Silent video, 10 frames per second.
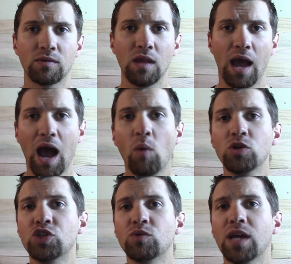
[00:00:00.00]
How
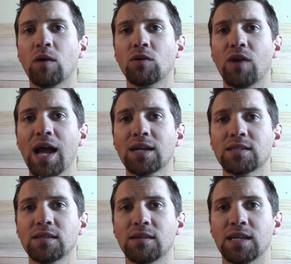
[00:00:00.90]
would you
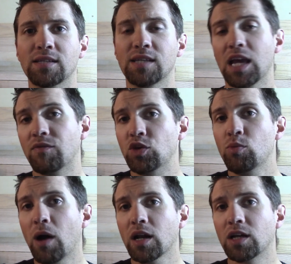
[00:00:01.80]
counteract this if you
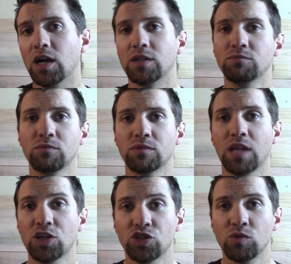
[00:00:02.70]
bought a gun
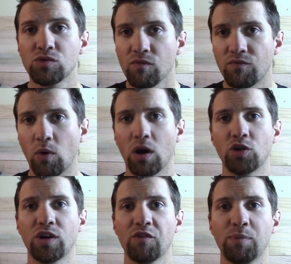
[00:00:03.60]
that shoots
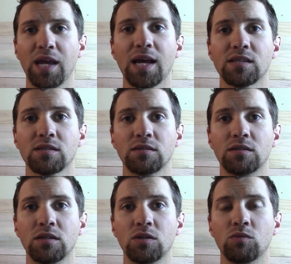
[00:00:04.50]
400 FPS?
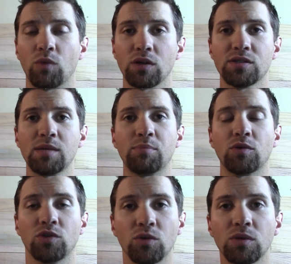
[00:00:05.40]
Well,
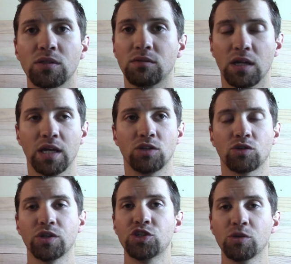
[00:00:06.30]
simple. You would
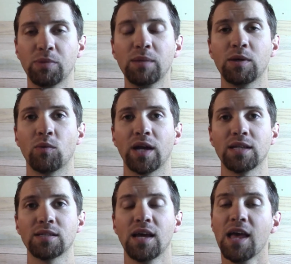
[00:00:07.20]
increase your BB
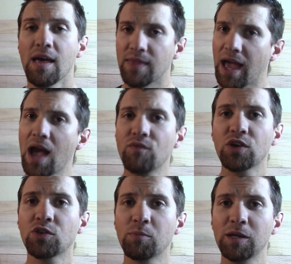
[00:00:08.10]
weight. The
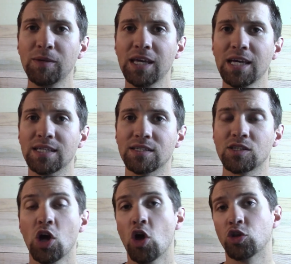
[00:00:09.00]
heavier the BB is,
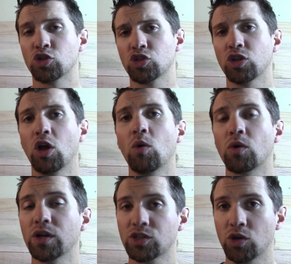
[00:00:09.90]
the
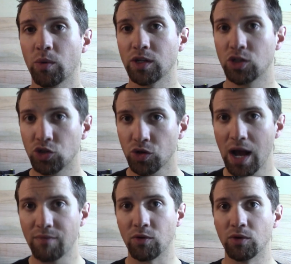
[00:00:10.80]
slower it's going to
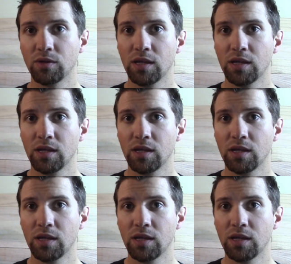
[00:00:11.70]
travel